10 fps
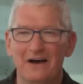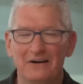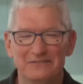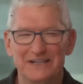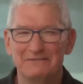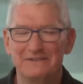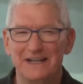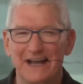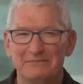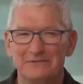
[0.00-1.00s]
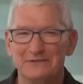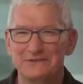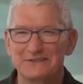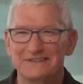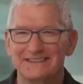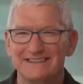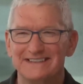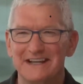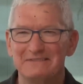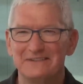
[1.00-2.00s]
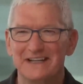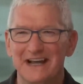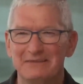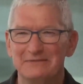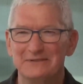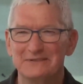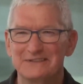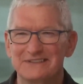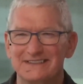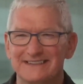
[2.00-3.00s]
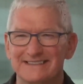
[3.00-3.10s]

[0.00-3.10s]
until they've mastered an outstanding user experience.